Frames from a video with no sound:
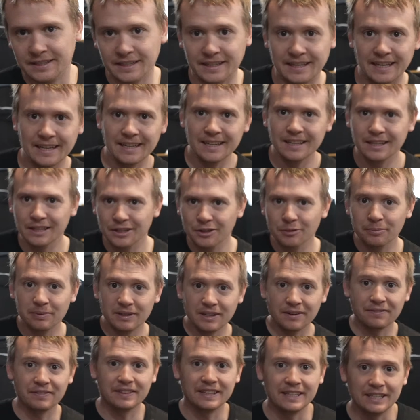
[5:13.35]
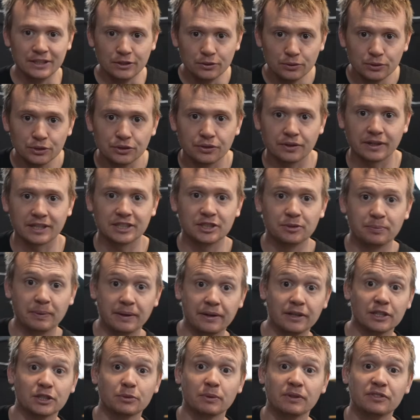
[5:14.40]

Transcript: To get a little bit of the user experience,